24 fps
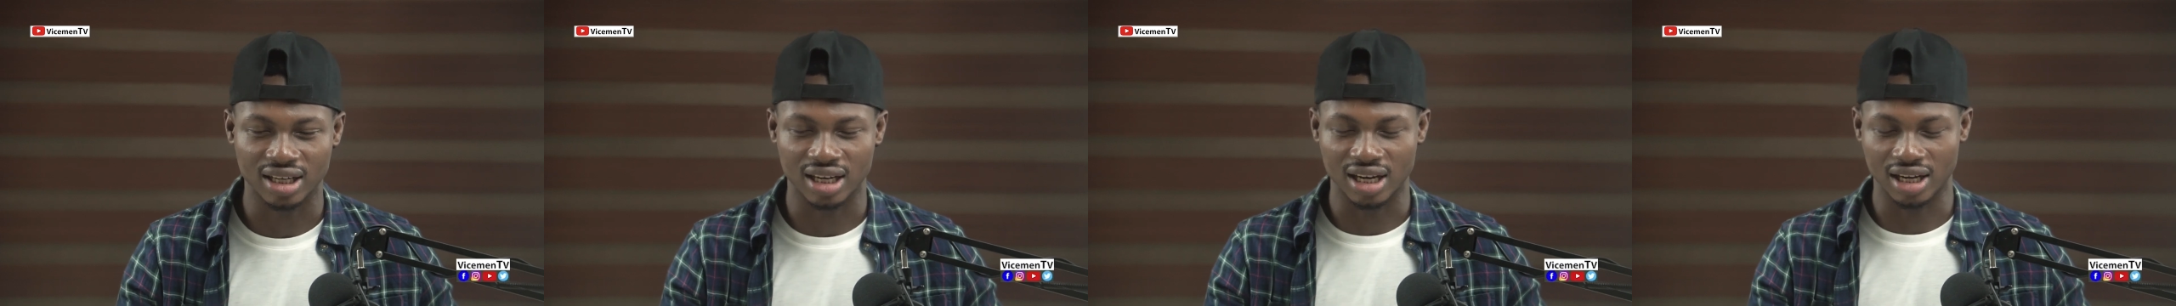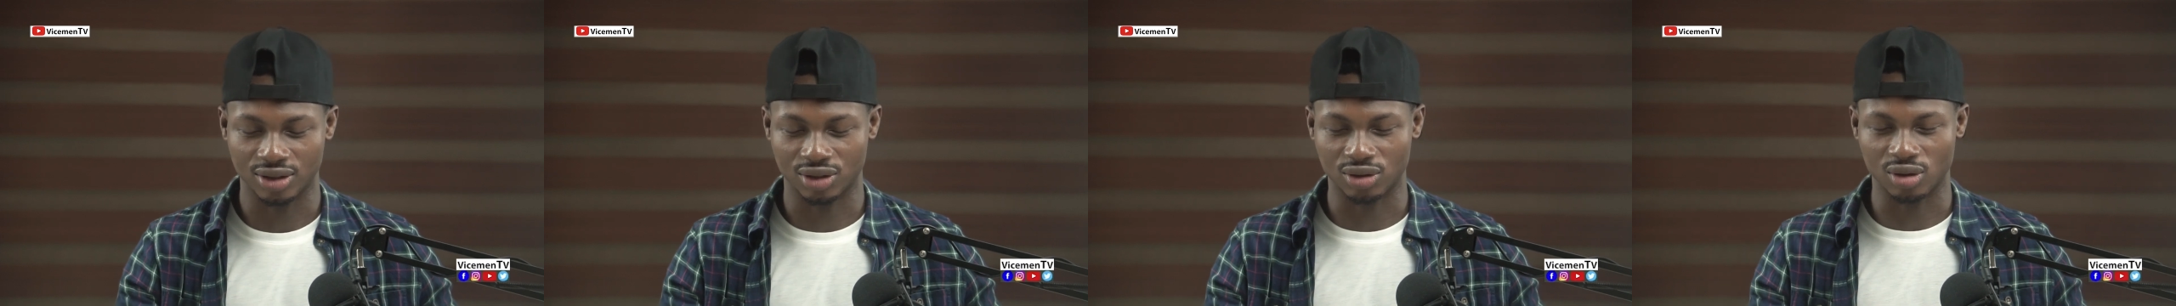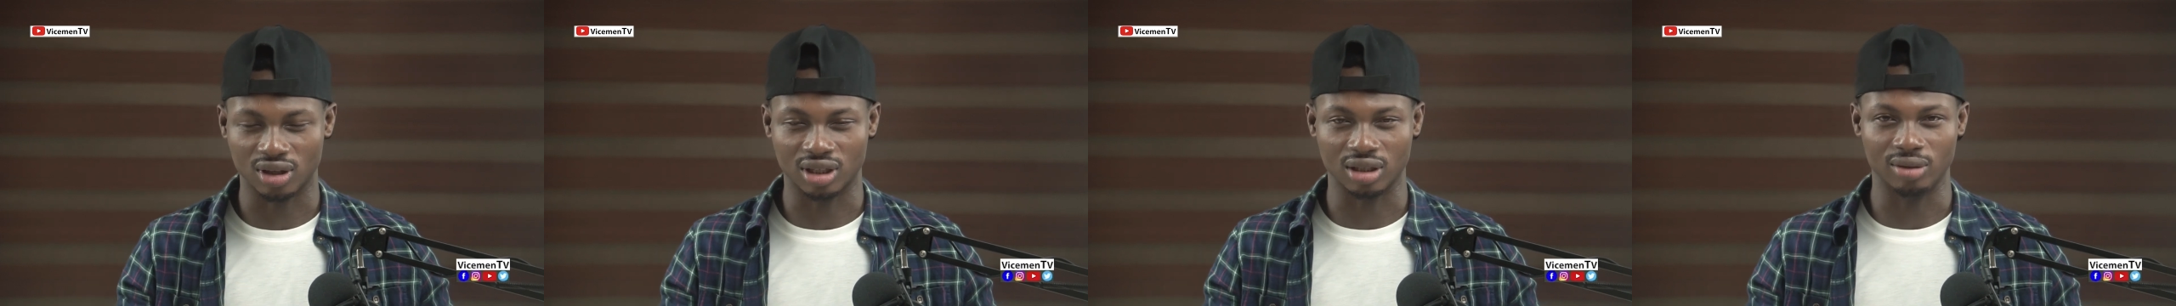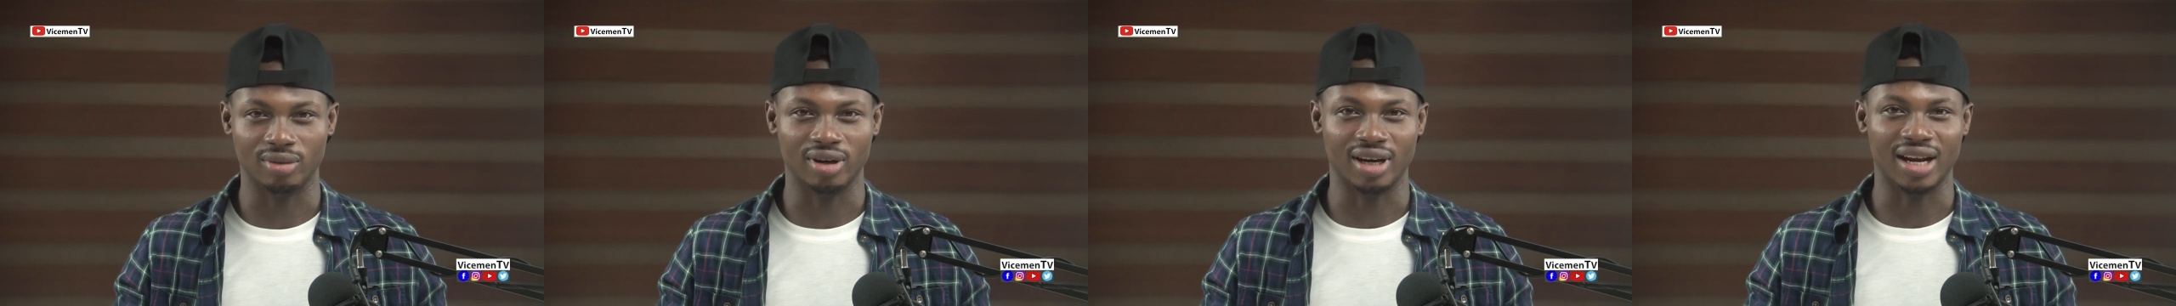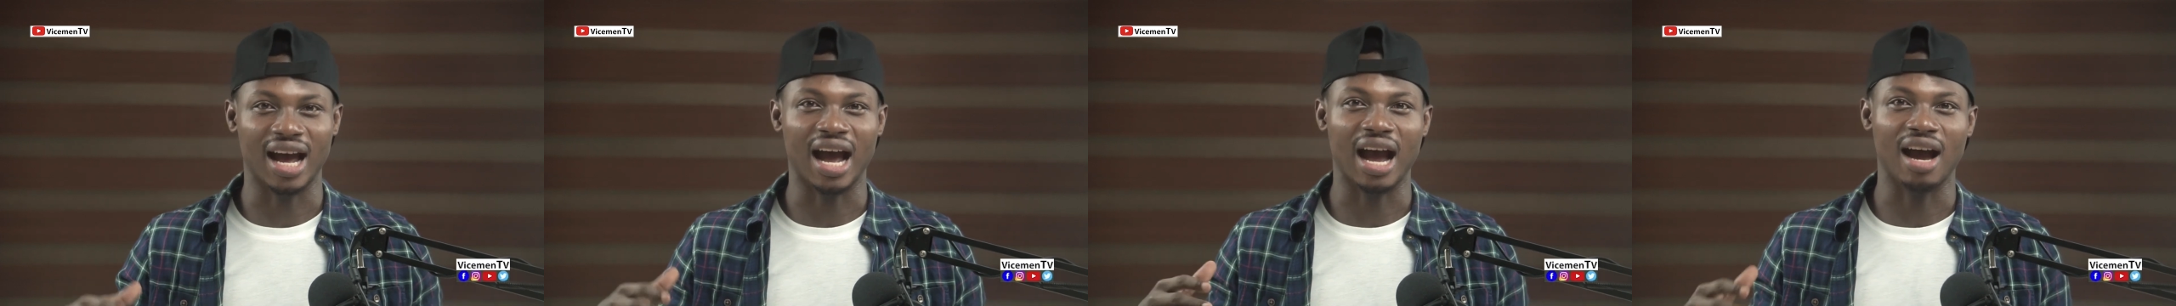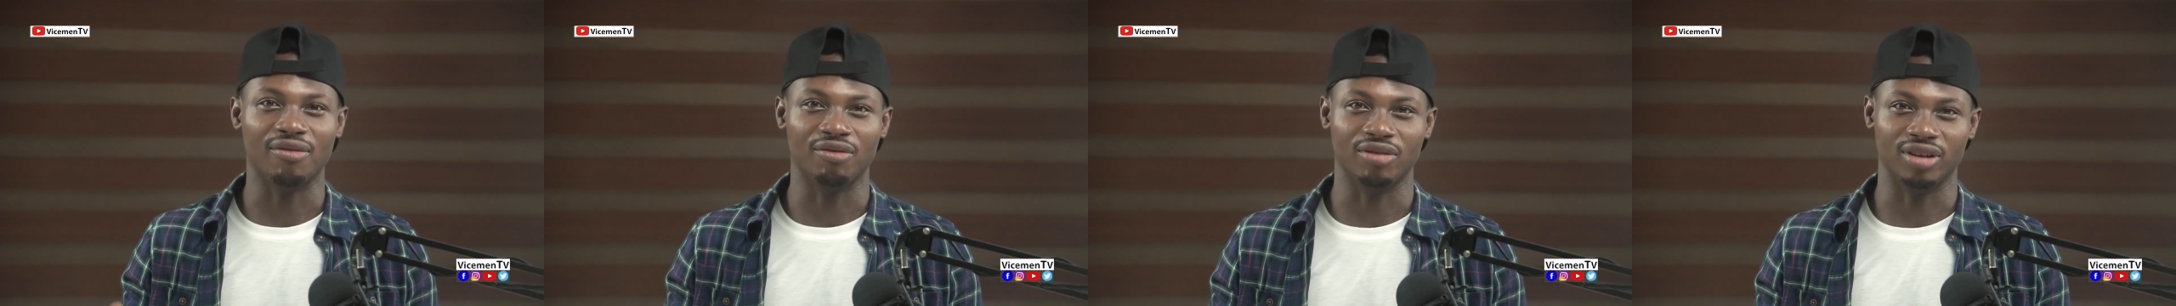and I talk about
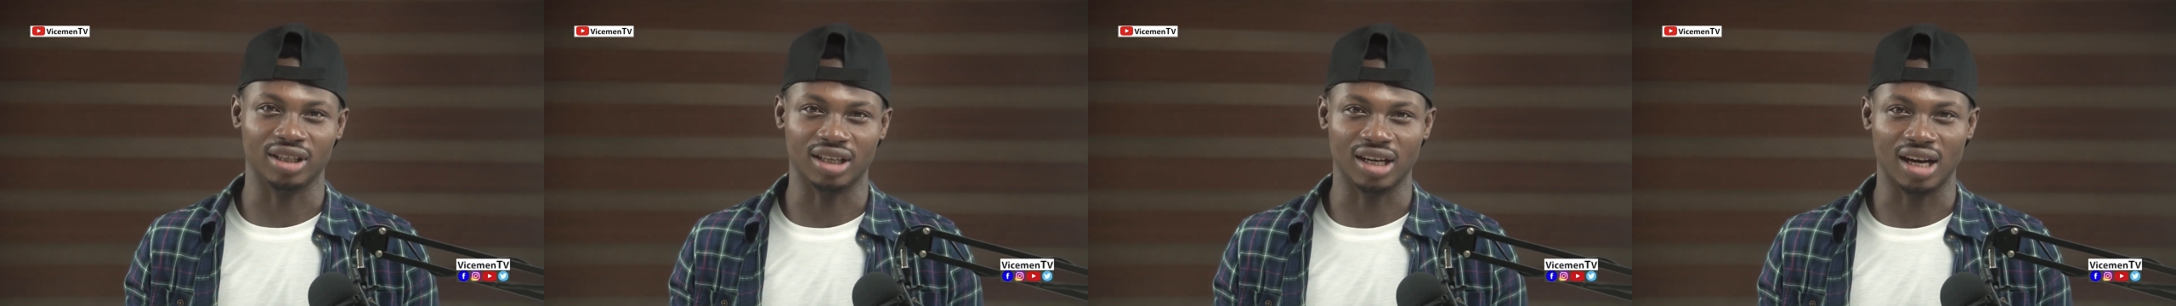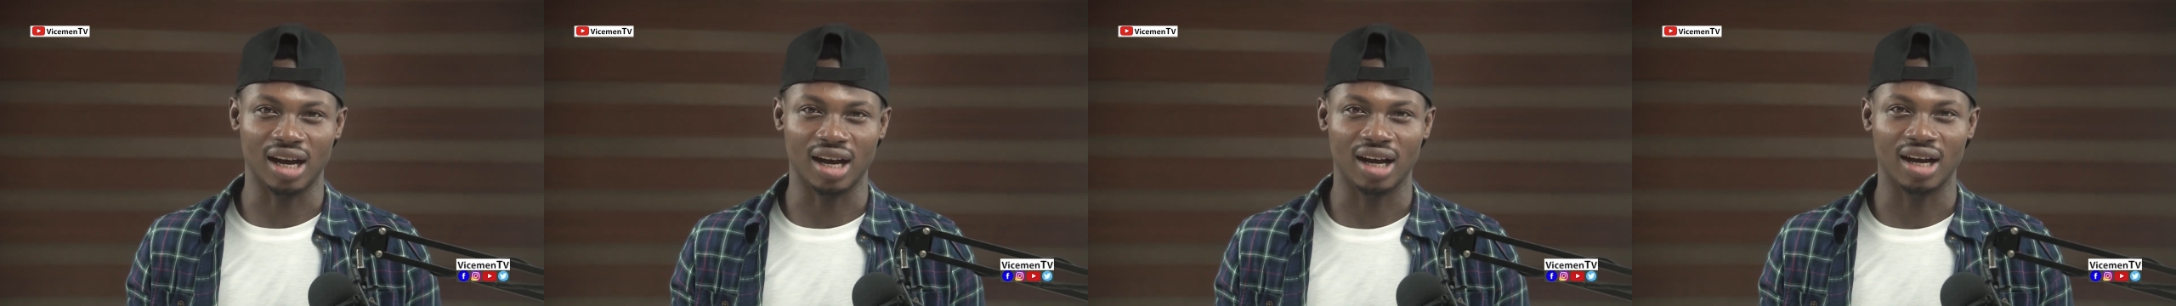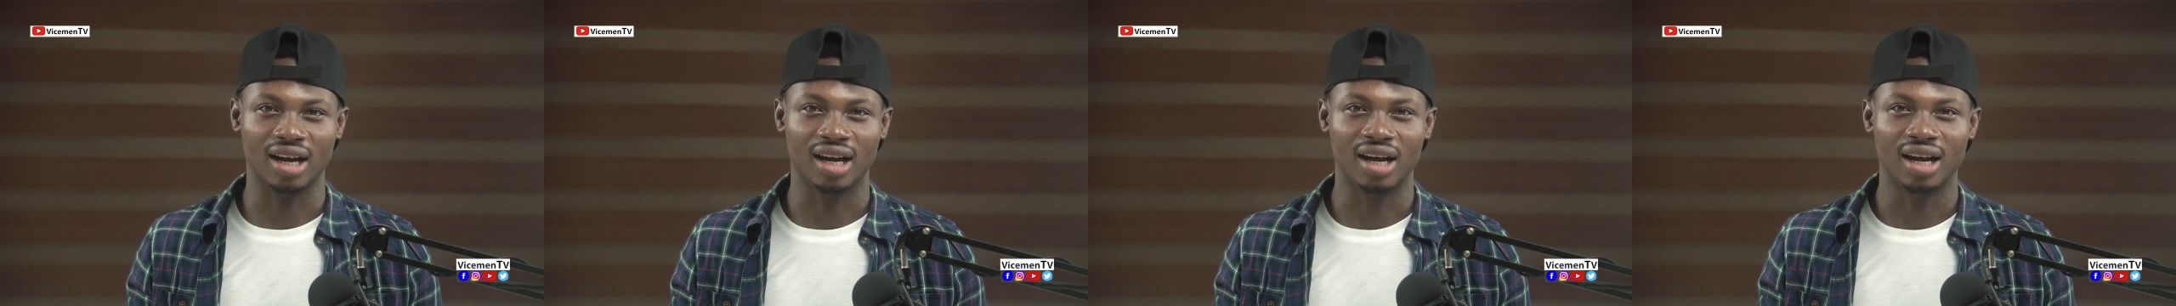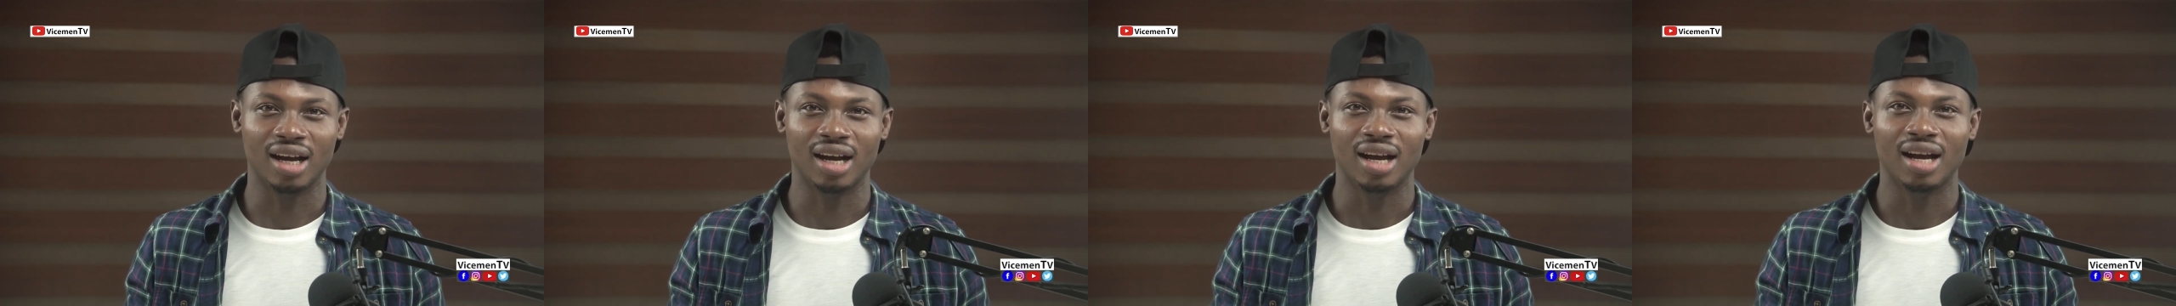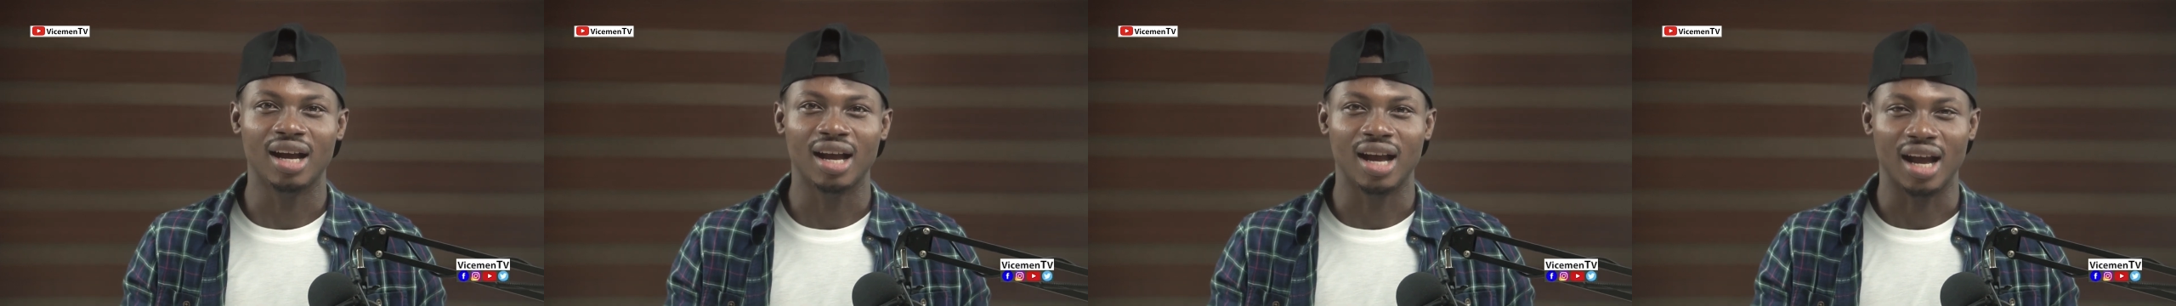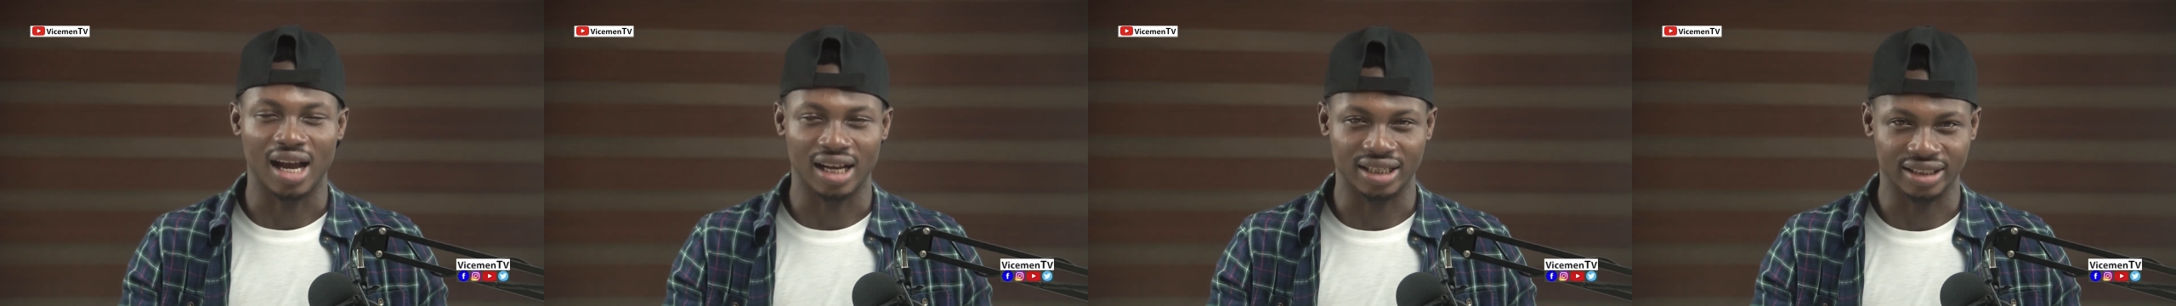Africa
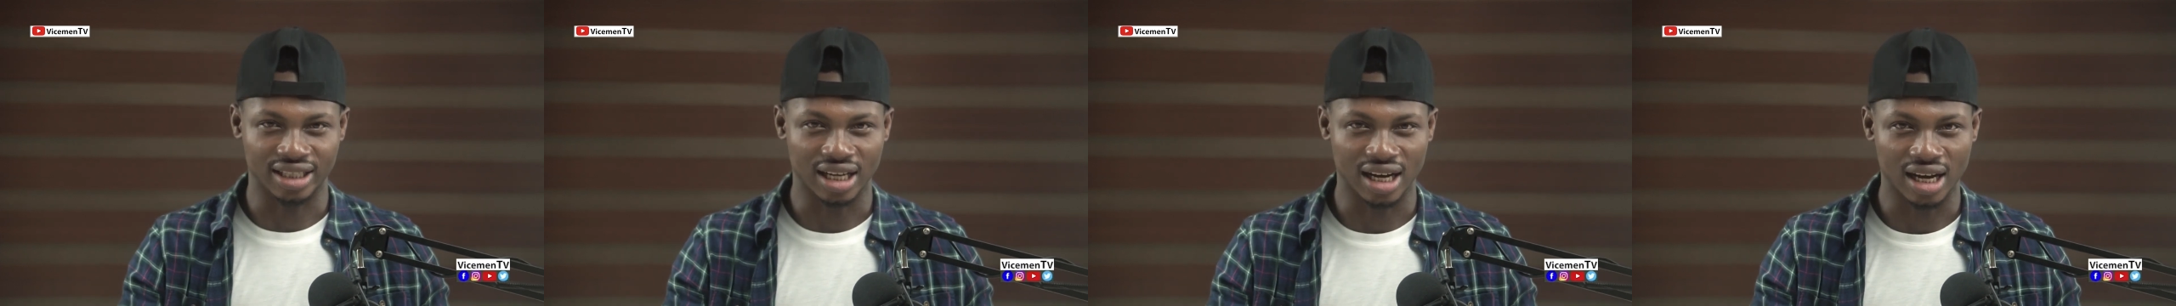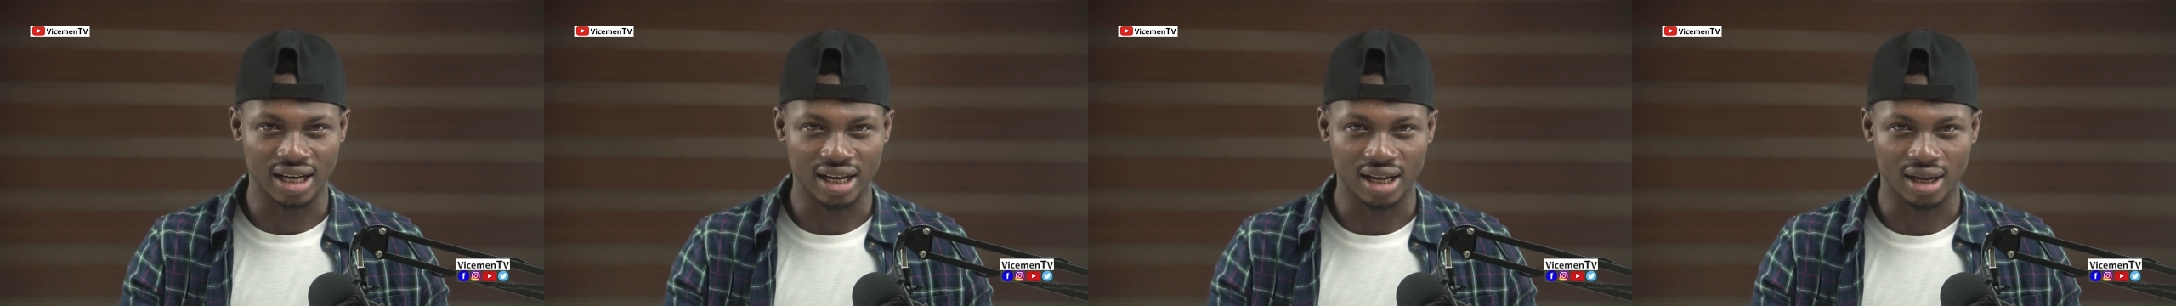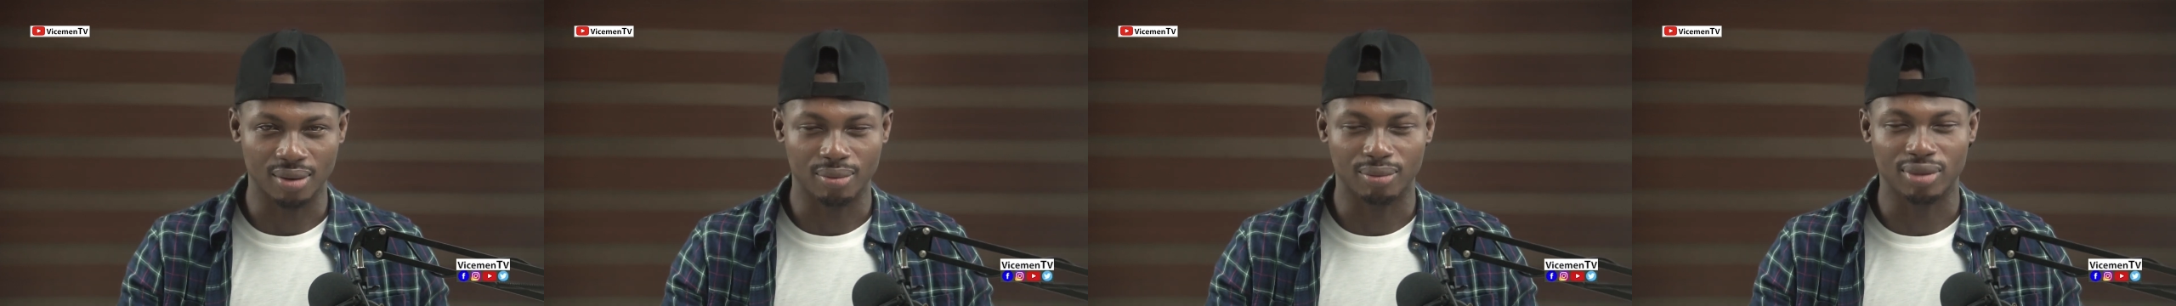and Ghana.